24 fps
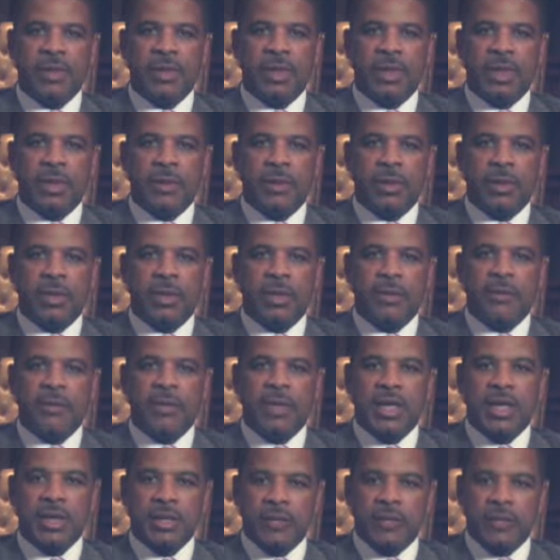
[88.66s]
that will
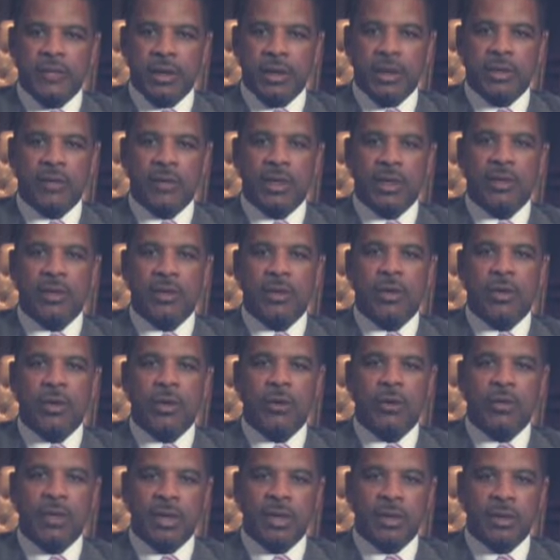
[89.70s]
comprehensively address
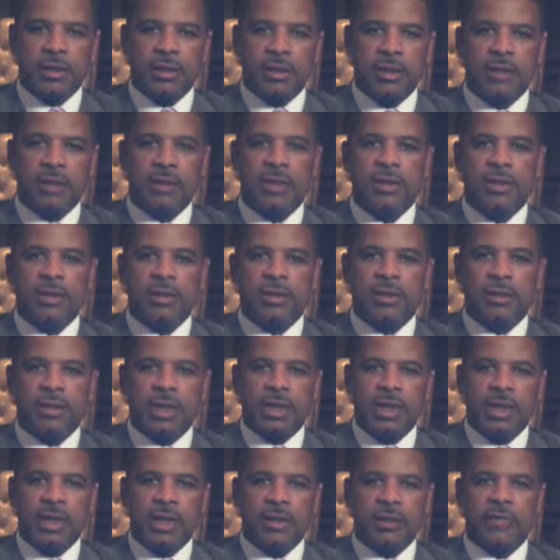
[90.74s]
all matters
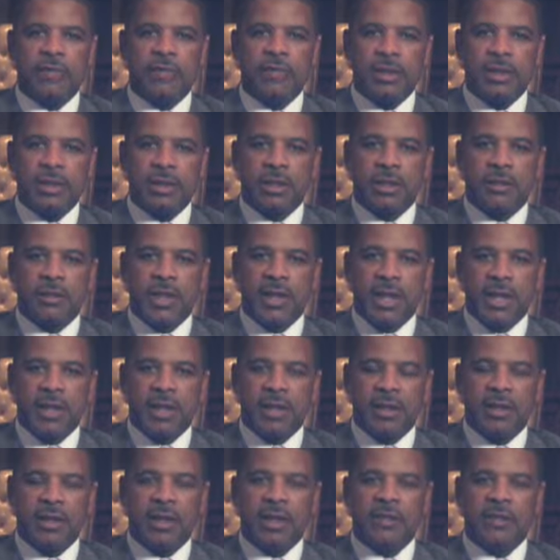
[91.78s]
relating to physical
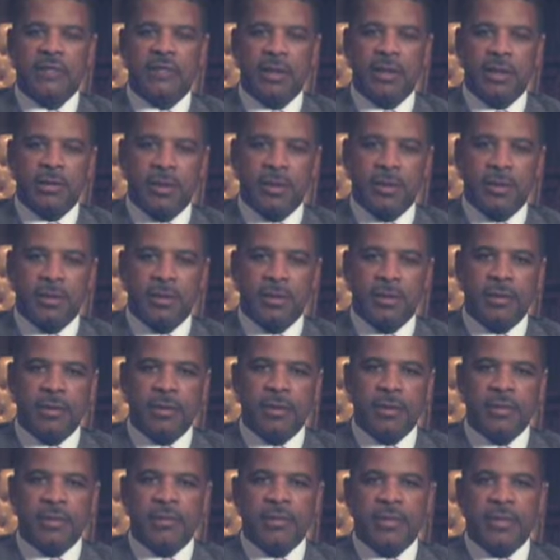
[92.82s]
planning and development.
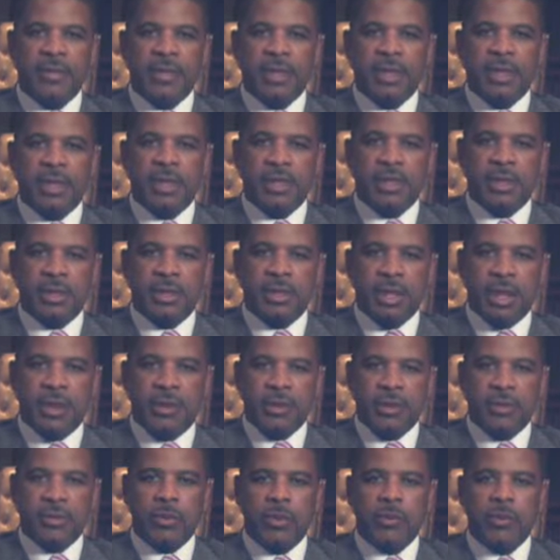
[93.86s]
This
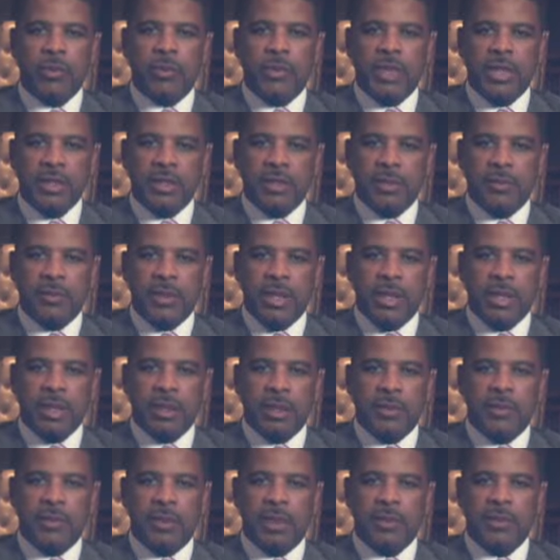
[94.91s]
authority will replace the Planning
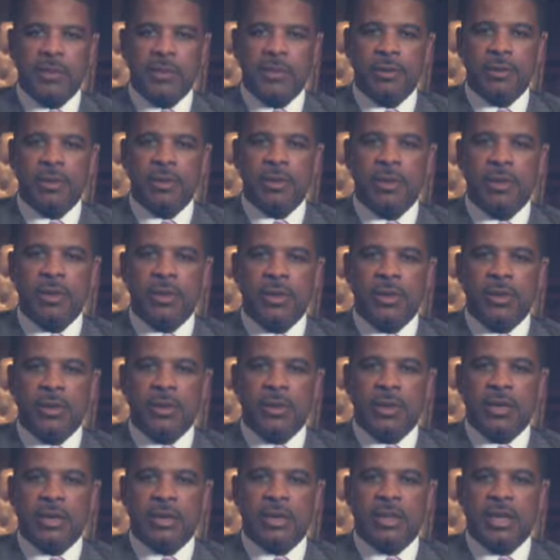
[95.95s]
Department,
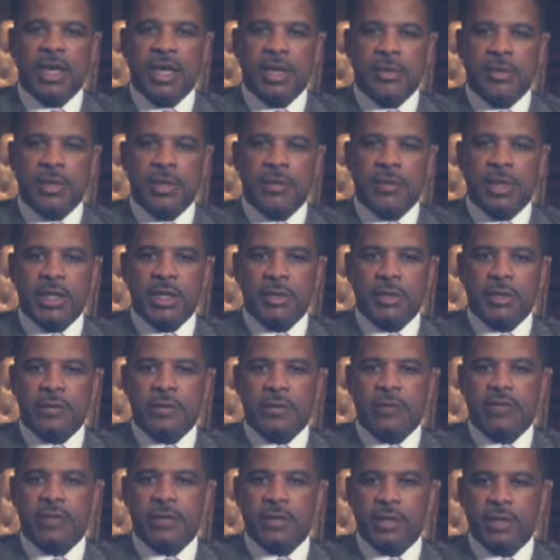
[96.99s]
which is now responsible
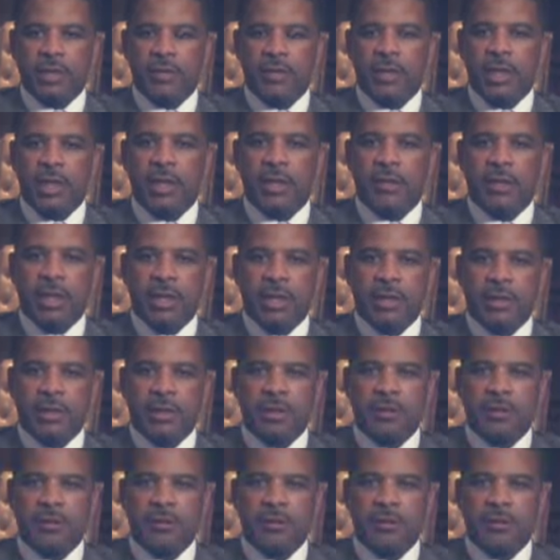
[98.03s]
for physical planning matters.